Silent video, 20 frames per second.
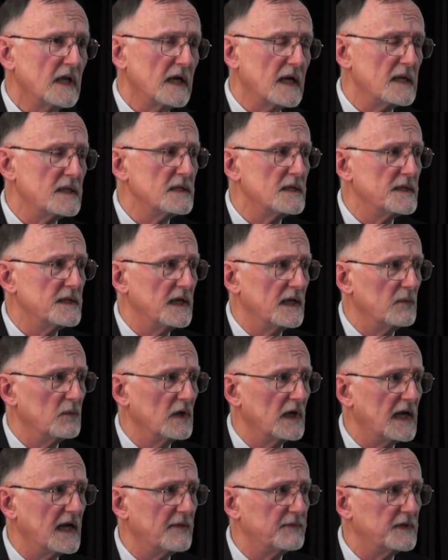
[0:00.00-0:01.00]
other thing
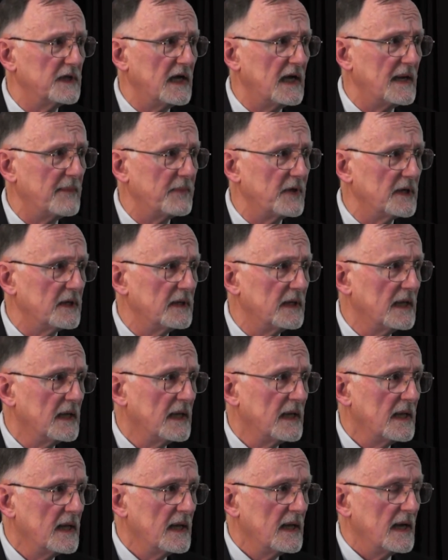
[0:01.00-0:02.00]
will have to happen.
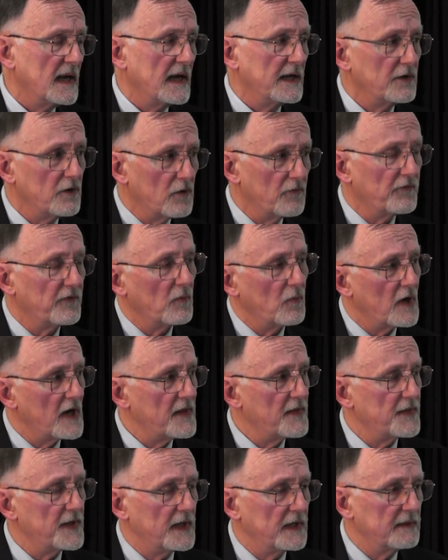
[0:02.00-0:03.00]
I know for
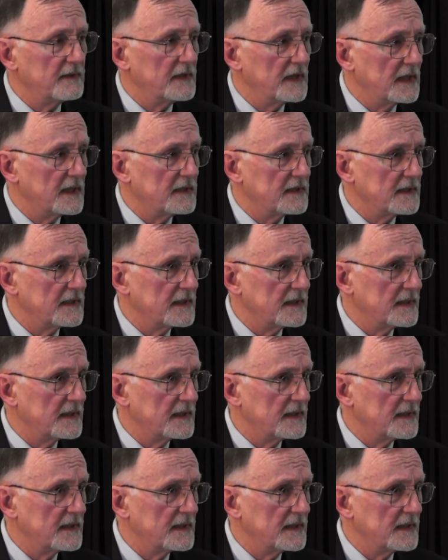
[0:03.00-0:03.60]
one thing that